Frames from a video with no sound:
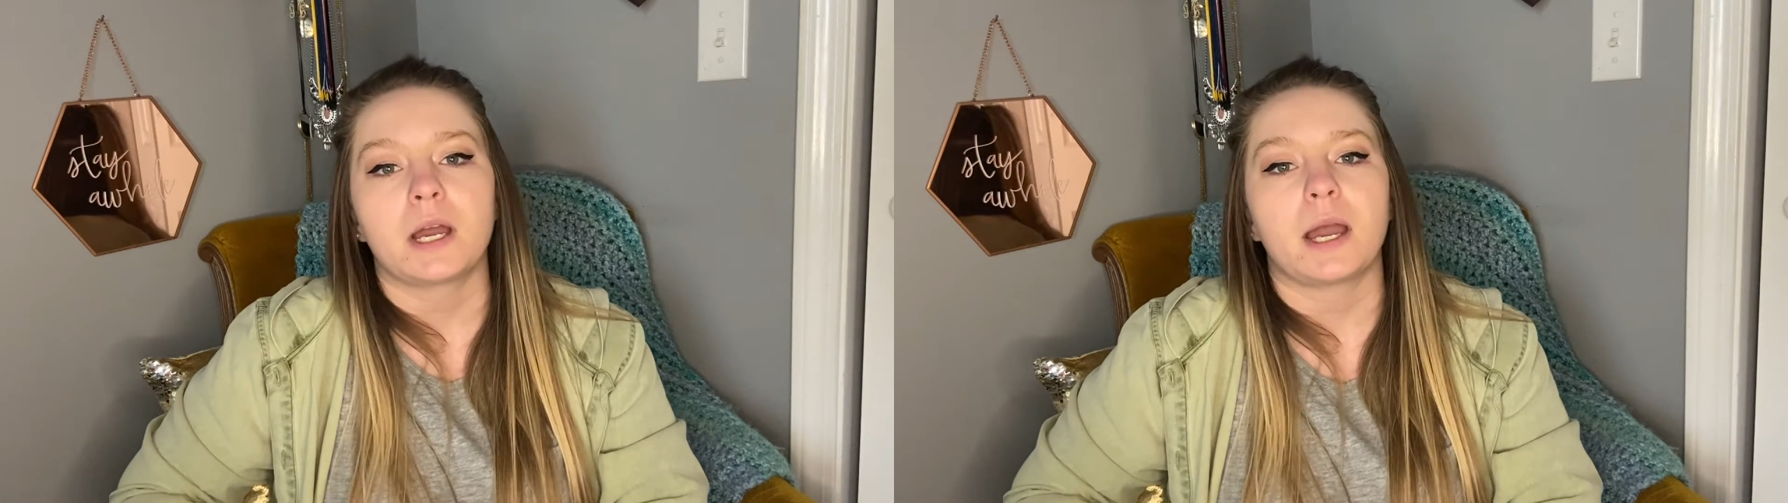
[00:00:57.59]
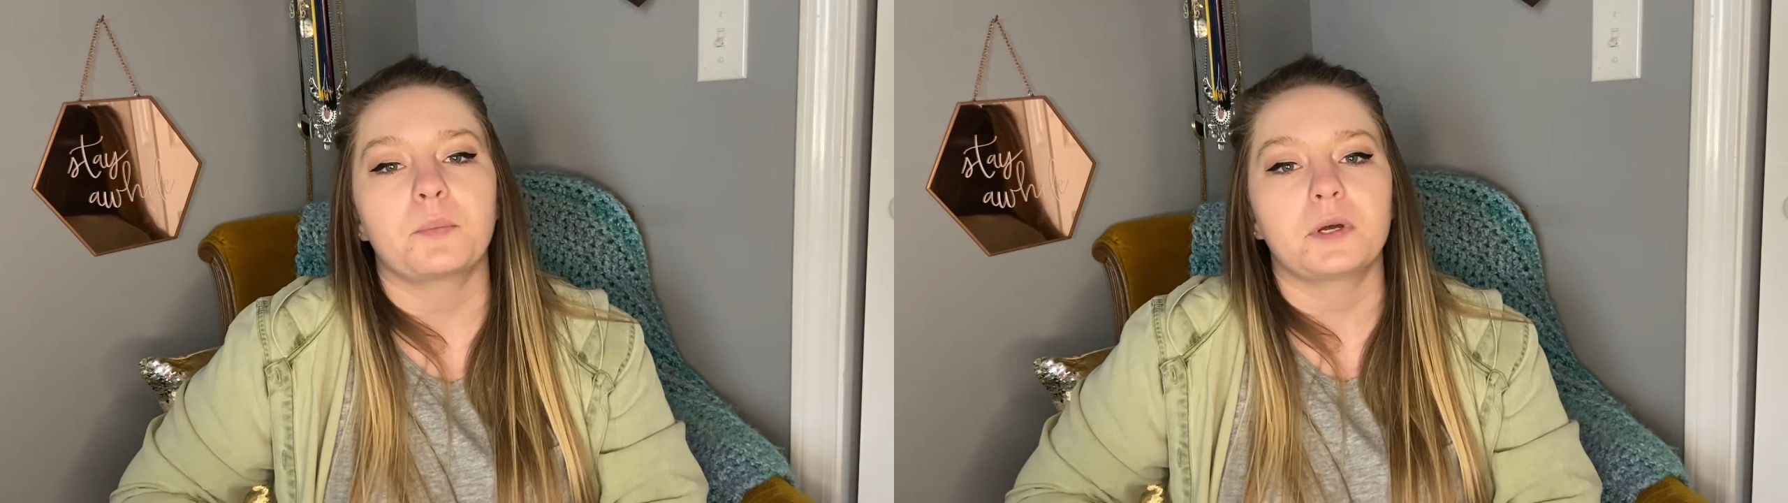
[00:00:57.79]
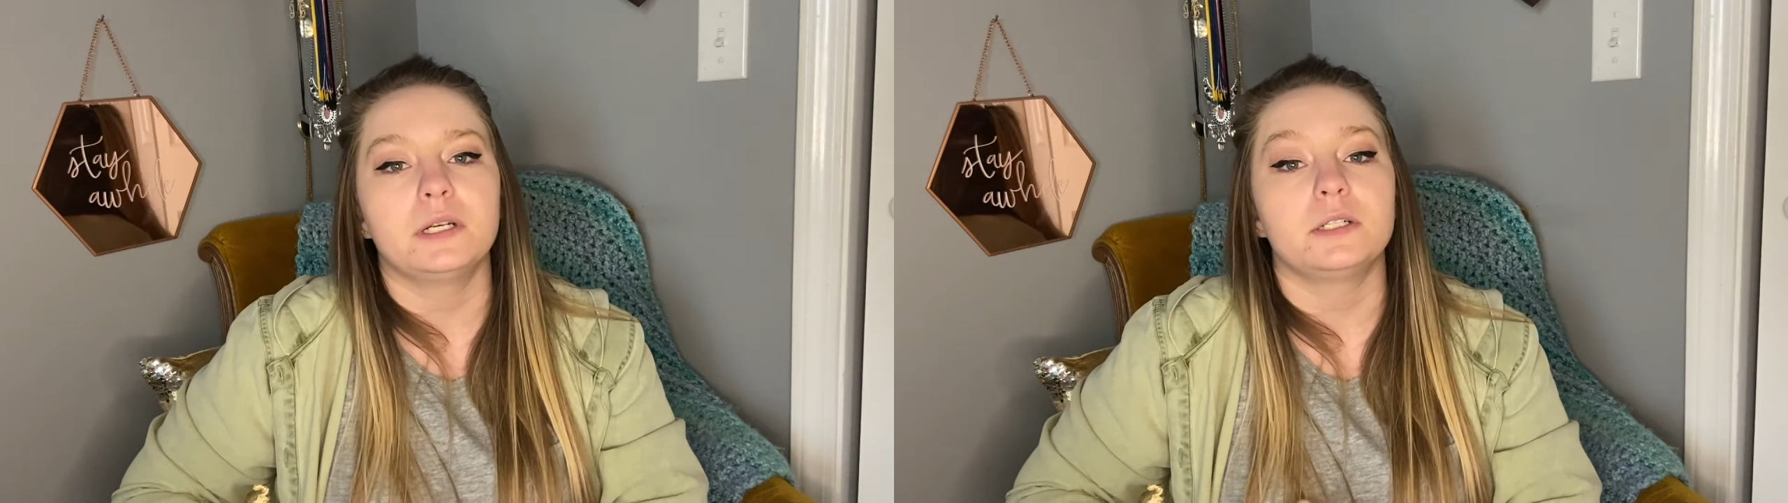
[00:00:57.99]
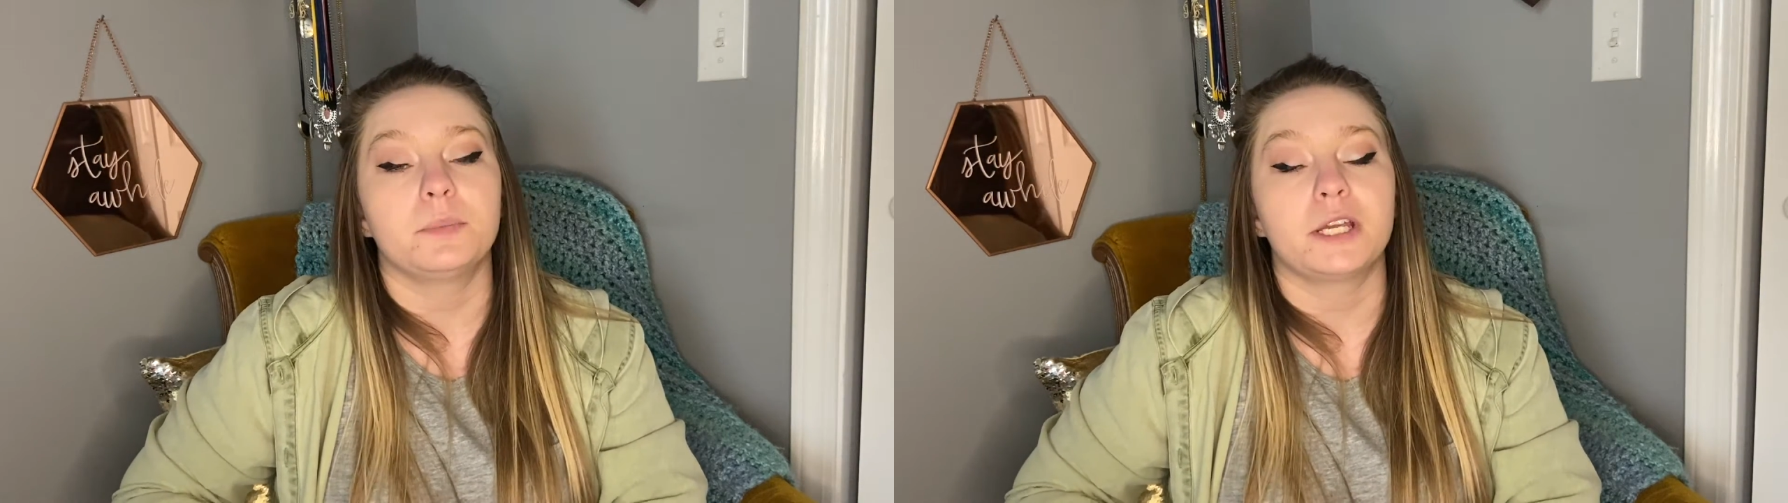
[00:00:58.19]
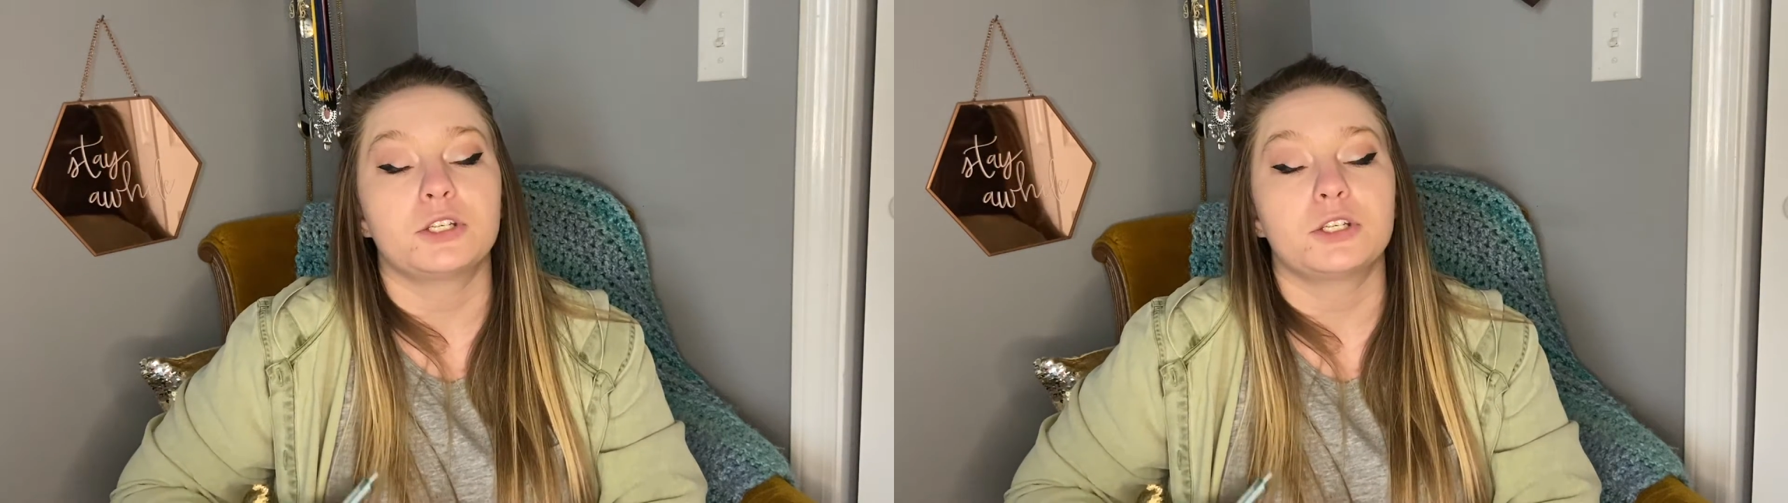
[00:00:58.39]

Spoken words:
I wanted to make